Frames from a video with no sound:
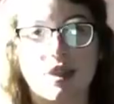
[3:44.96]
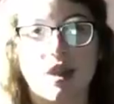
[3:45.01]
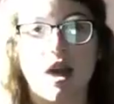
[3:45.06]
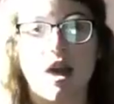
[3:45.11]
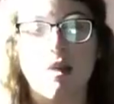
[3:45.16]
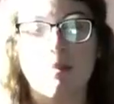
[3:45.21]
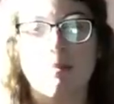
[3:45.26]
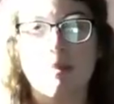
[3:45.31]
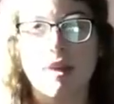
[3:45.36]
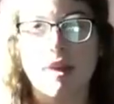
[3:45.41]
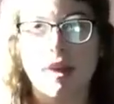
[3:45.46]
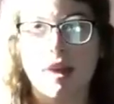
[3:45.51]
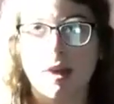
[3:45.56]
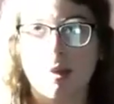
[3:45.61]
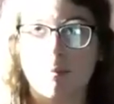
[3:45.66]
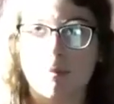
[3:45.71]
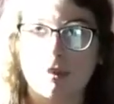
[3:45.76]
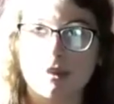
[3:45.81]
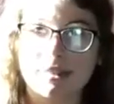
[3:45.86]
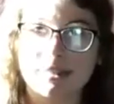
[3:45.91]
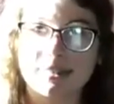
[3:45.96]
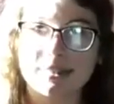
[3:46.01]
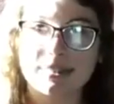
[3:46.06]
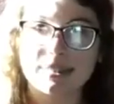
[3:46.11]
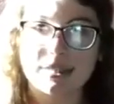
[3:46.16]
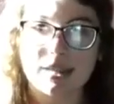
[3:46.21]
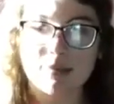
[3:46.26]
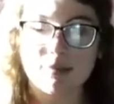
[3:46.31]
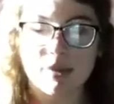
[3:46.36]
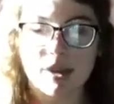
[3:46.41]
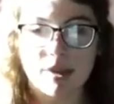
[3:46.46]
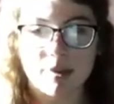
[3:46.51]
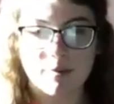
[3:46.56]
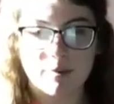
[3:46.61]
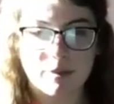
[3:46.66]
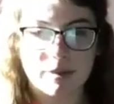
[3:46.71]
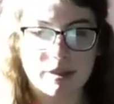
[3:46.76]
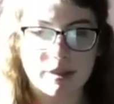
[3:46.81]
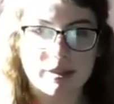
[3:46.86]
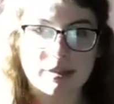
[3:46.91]
Not being able to see my
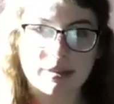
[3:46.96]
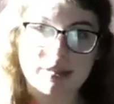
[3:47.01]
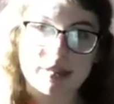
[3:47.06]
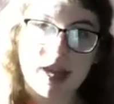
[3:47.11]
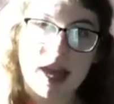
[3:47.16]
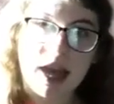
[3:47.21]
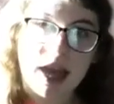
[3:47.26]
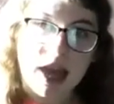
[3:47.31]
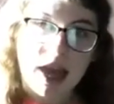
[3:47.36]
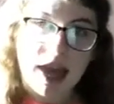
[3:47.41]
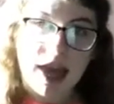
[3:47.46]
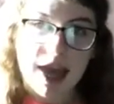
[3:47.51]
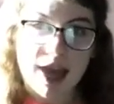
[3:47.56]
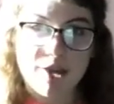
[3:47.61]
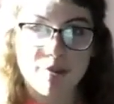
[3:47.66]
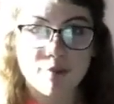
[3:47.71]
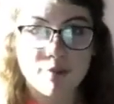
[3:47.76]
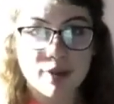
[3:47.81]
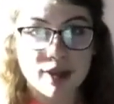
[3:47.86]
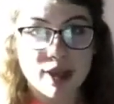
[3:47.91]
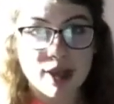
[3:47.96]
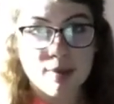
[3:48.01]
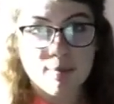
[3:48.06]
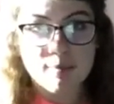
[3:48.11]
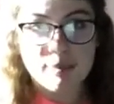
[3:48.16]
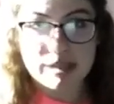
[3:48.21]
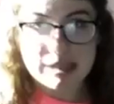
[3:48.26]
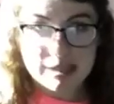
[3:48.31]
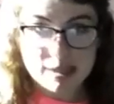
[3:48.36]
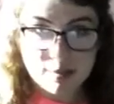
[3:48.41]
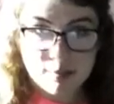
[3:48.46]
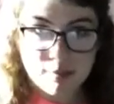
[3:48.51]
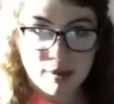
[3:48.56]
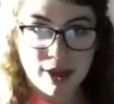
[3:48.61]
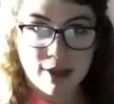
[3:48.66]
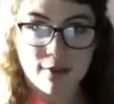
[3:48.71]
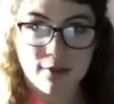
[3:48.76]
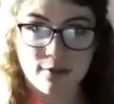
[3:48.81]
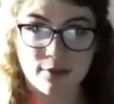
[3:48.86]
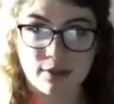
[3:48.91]
friends. I've really missed
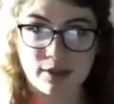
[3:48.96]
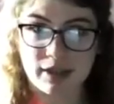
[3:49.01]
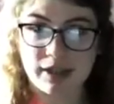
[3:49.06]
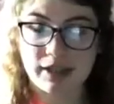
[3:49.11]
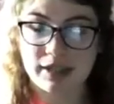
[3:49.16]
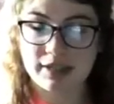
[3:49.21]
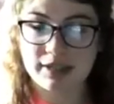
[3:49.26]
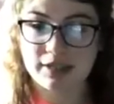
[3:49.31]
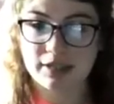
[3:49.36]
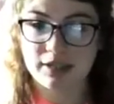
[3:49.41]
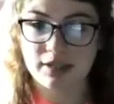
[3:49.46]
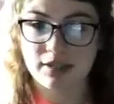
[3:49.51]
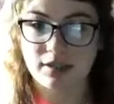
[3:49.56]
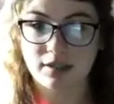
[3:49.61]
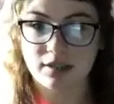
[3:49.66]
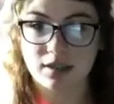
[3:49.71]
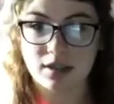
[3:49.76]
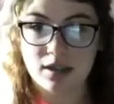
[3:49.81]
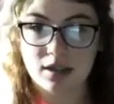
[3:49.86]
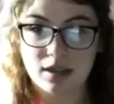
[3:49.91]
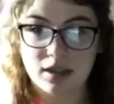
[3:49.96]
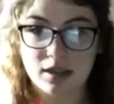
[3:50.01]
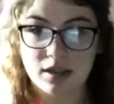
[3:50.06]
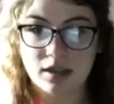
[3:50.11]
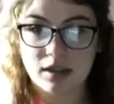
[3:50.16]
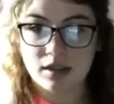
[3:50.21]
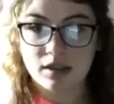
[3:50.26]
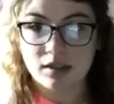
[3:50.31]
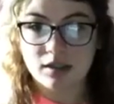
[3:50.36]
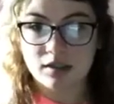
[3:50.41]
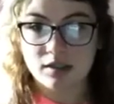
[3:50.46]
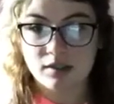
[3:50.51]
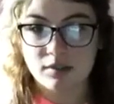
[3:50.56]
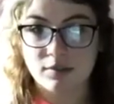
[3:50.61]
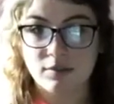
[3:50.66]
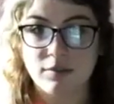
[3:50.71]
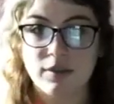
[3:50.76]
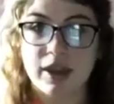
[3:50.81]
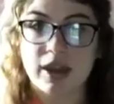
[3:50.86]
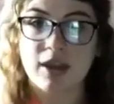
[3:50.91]
my friends and
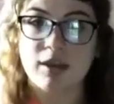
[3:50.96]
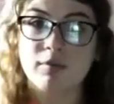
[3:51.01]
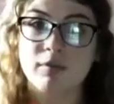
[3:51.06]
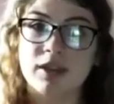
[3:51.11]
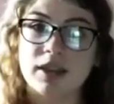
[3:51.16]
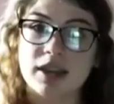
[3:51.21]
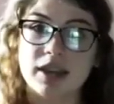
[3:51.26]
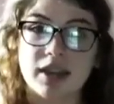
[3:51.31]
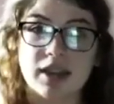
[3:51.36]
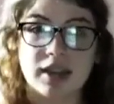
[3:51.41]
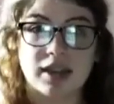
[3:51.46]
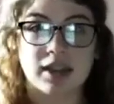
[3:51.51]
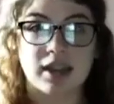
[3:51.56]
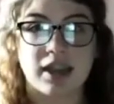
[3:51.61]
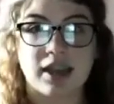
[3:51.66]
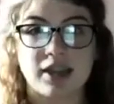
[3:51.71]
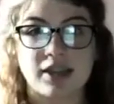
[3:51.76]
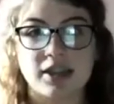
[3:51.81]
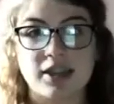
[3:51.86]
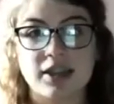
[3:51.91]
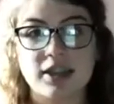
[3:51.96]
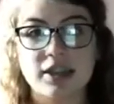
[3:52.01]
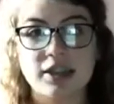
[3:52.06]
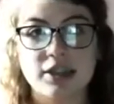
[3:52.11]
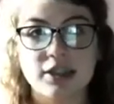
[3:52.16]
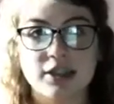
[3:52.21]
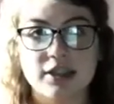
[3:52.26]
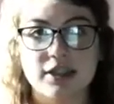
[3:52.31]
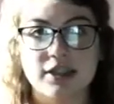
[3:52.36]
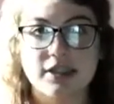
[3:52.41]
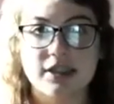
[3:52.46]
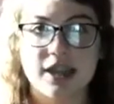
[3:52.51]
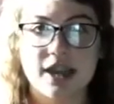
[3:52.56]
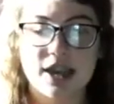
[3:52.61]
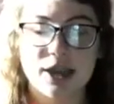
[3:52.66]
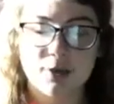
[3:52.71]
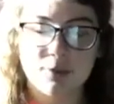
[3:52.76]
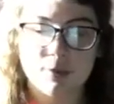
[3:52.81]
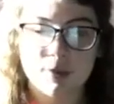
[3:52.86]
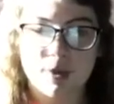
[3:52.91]
family and like just
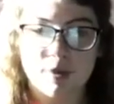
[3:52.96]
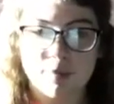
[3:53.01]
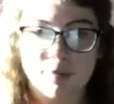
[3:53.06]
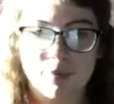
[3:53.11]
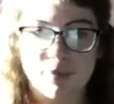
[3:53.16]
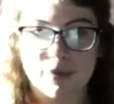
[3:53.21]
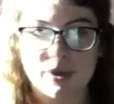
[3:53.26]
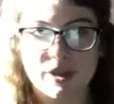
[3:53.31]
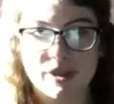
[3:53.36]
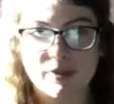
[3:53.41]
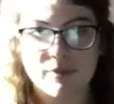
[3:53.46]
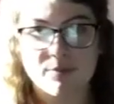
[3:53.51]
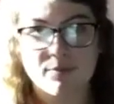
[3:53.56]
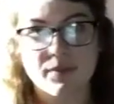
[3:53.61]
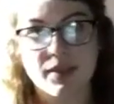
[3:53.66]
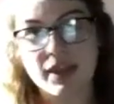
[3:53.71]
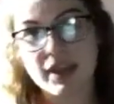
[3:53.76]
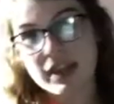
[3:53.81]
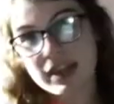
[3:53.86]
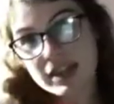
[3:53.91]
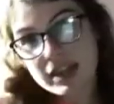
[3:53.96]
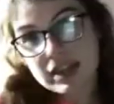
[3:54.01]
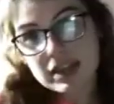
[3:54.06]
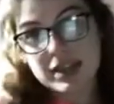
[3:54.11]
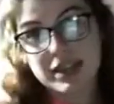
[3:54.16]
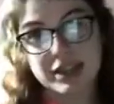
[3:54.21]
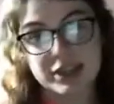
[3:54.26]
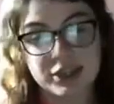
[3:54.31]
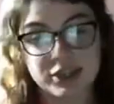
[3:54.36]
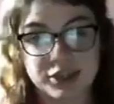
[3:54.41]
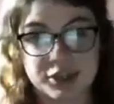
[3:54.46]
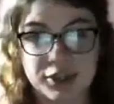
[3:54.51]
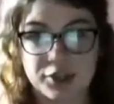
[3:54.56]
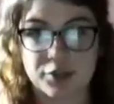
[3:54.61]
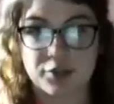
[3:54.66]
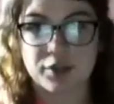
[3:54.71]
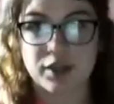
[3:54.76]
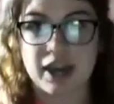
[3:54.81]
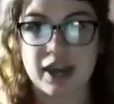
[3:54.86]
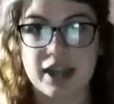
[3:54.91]
seeing people and in
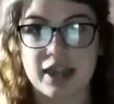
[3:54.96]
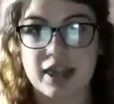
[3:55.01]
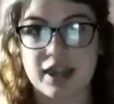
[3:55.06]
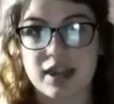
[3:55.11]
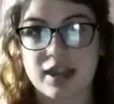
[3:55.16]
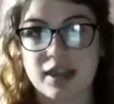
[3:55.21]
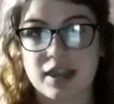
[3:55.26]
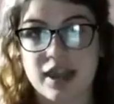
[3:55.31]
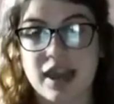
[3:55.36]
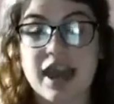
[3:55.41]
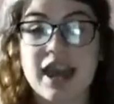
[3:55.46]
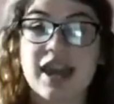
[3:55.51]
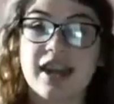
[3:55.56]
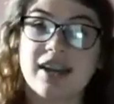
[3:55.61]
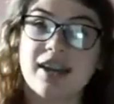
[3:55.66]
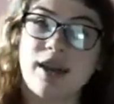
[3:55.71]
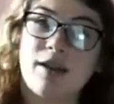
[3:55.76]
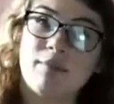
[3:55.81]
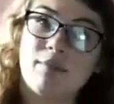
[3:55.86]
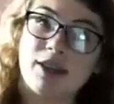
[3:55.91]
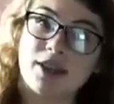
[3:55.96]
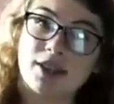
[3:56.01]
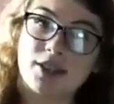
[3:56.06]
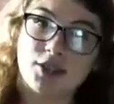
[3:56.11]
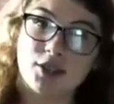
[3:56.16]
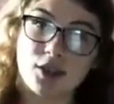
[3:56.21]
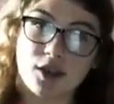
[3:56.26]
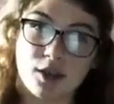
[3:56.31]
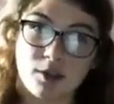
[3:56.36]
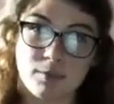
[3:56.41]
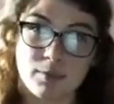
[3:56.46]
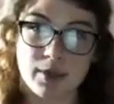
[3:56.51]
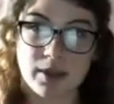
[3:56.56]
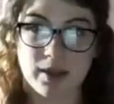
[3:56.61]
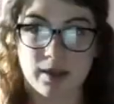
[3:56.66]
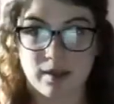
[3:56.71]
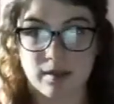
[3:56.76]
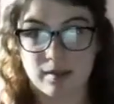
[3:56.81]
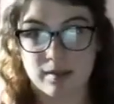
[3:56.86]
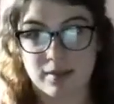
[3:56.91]
general, I think. And I miss
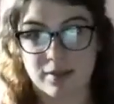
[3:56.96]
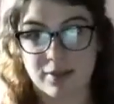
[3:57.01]
shopping.